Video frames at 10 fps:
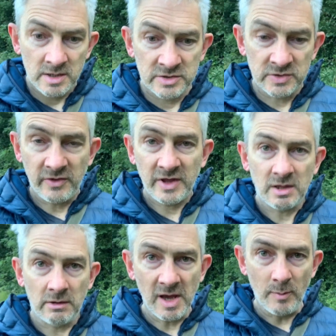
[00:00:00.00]
So I think I'll
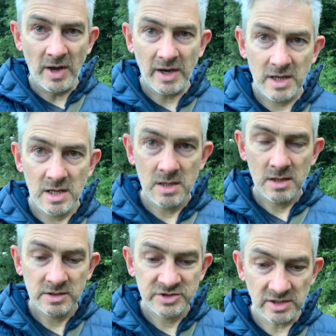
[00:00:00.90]
get back,
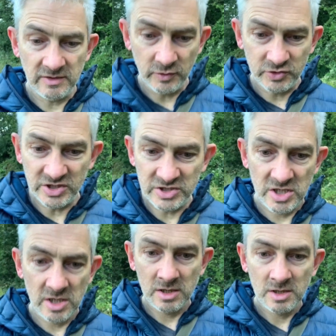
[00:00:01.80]
check the footage,
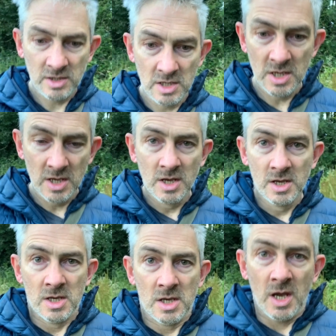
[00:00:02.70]

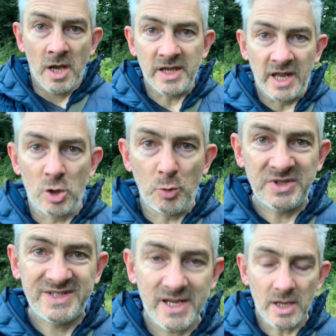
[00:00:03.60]
and get a cup of
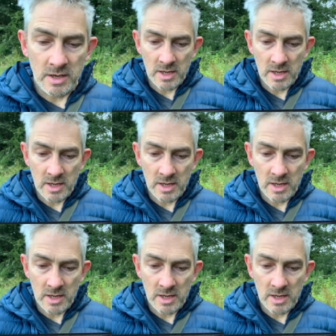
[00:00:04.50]
tea on.